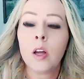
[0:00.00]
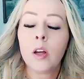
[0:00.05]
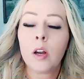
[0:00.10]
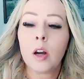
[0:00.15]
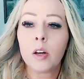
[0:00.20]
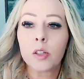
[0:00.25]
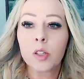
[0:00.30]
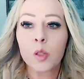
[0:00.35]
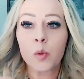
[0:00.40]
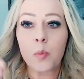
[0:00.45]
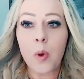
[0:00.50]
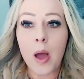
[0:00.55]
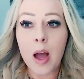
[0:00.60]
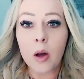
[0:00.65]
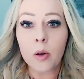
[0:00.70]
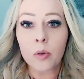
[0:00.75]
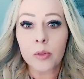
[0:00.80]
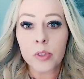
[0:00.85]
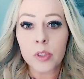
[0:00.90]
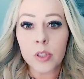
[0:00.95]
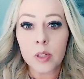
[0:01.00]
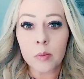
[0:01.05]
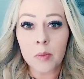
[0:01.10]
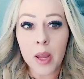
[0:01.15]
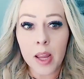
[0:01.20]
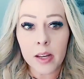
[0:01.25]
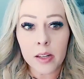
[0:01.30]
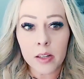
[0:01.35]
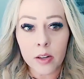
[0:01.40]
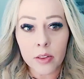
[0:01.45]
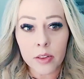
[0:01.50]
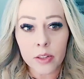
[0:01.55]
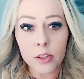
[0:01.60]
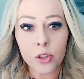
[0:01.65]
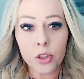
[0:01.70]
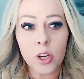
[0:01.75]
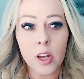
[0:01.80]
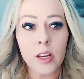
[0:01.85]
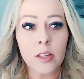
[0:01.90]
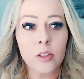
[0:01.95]
our spouse to make all the
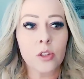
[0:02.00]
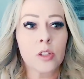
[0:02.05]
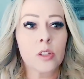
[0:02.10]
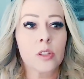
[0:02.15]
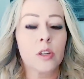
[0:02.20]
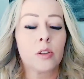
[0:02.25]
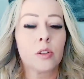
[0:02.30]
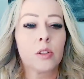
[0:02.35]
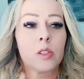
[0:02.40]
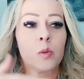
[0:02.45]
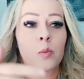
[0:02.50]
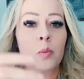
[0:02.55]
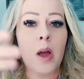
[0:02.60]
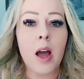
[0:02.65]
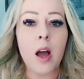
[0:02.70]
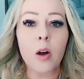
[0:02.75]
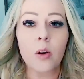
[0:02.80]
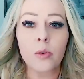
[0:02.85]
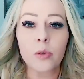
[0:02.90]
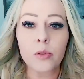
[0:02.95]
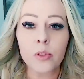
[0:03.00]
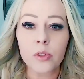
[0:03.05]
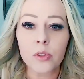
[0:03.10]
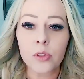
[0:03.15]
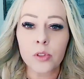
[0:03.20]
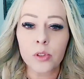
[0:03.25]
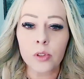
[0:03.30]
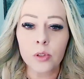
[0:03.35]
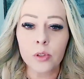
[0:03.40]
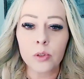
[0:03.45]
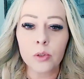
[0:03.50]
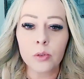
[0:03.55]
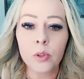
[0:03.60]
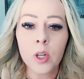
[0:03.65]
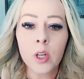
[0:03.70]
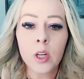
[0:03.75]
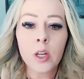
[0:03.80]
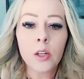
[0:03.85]
changes, our spouse to